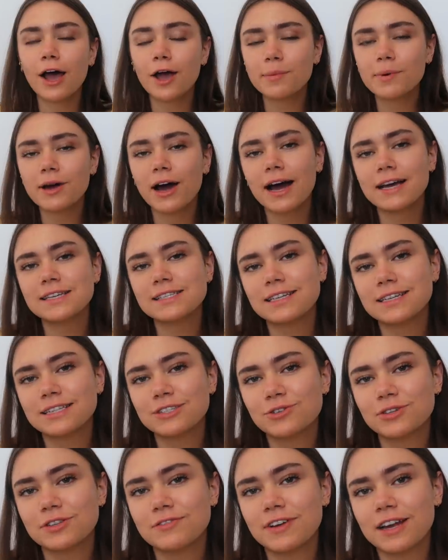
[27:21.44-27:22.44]
I hope you guys did
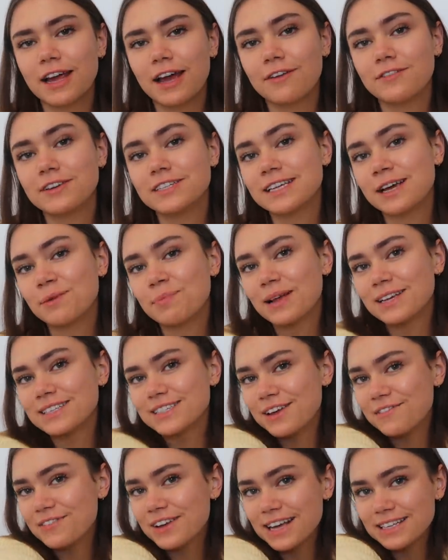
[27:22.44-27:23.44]
enjoy the video. If you did, please
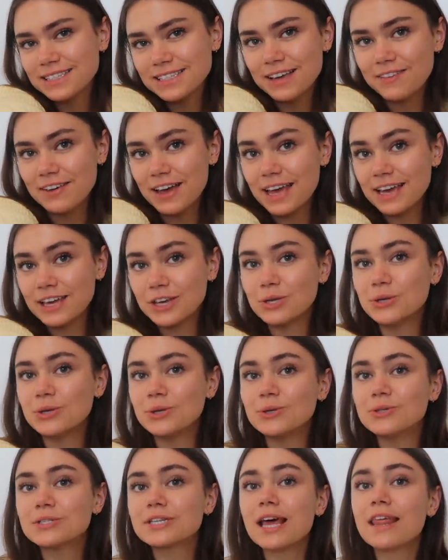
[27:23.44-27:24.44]
don't forget to give it a
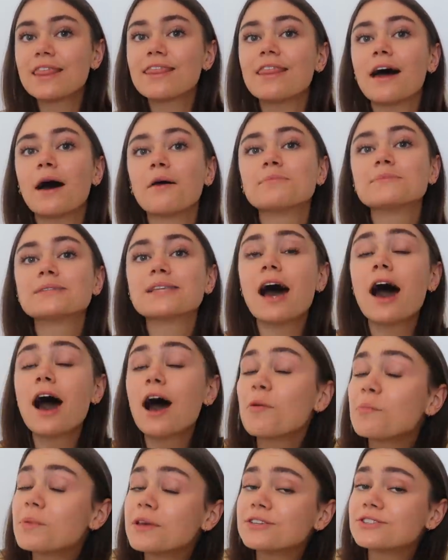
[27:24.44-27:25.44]
huge thumbs
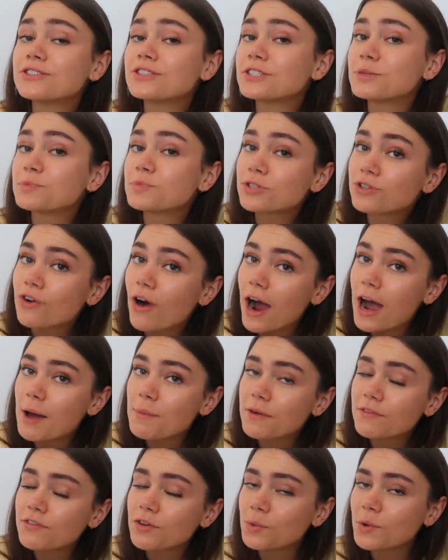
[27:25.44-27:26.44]
up. You can subscribe
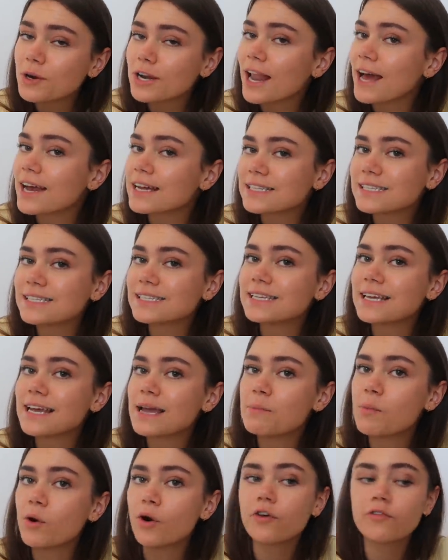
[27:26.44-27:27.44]
if you would like to see
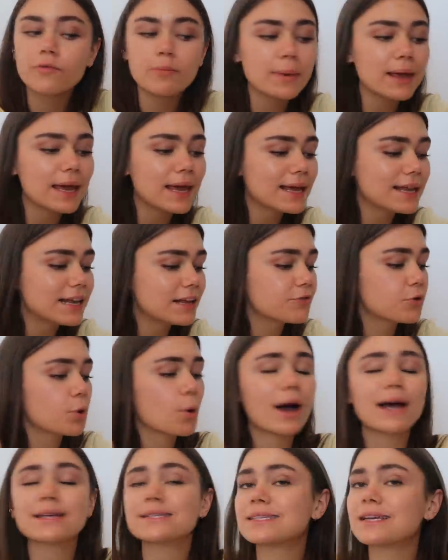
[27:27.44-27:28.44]
more of me. Leave
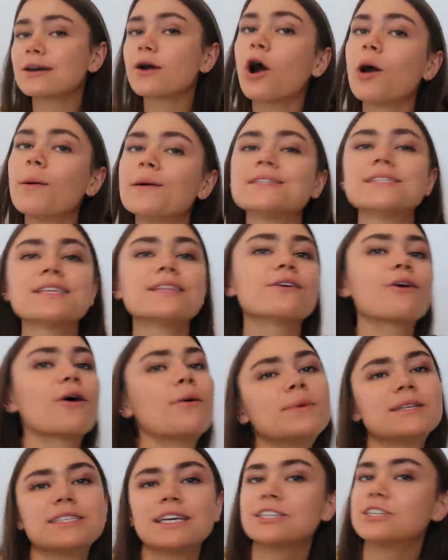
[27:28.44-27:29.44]
requests and comments in the
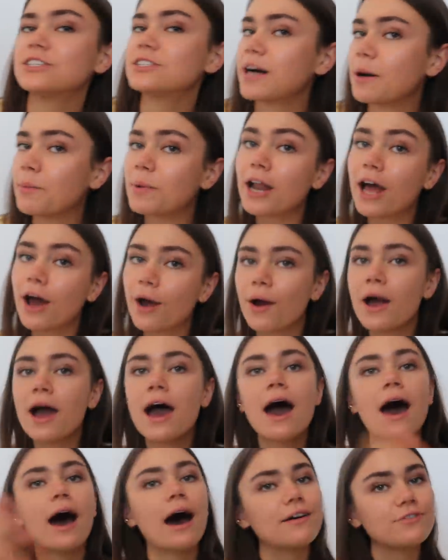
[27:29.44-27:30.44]
comment section down below. I
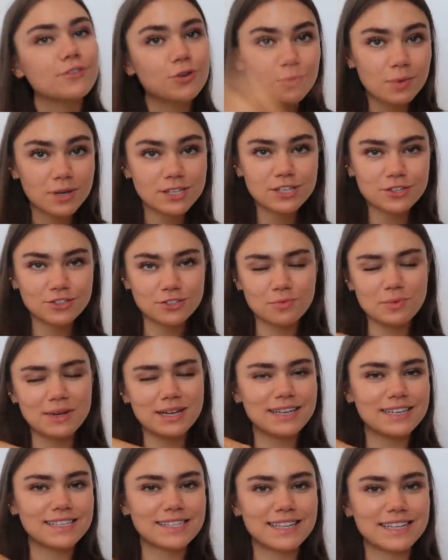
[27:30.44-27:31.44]
have all my social
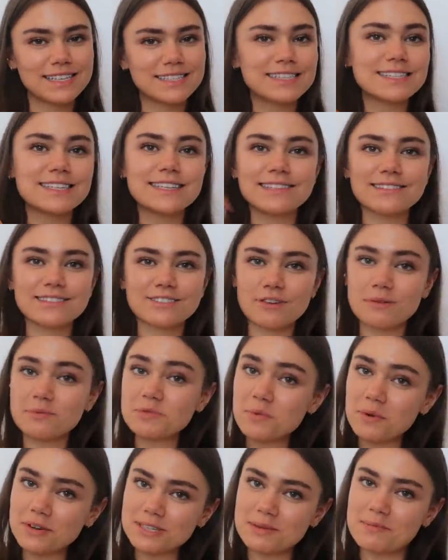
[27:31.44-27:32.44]
medias listed in the
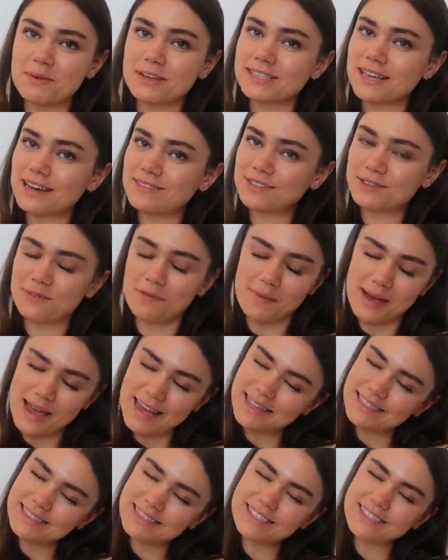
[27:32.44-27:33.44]
description box and most active on my
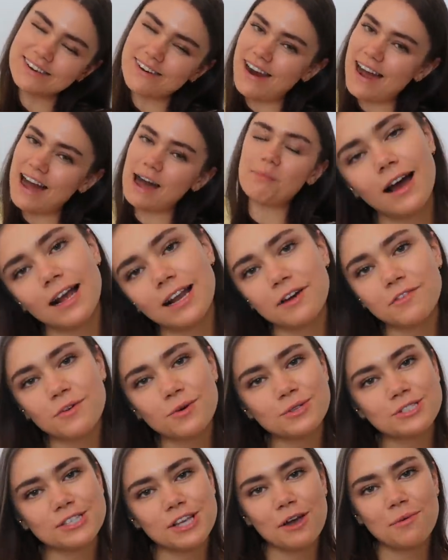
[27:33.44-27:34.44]
Instagram. I love you
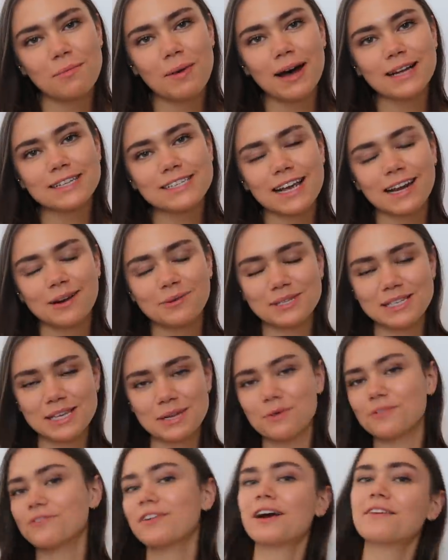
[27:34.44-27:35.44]
all so much, and I will see
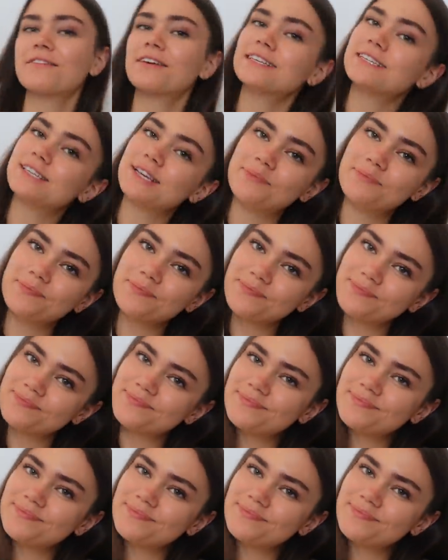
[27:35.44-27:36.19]
you all very, very soon.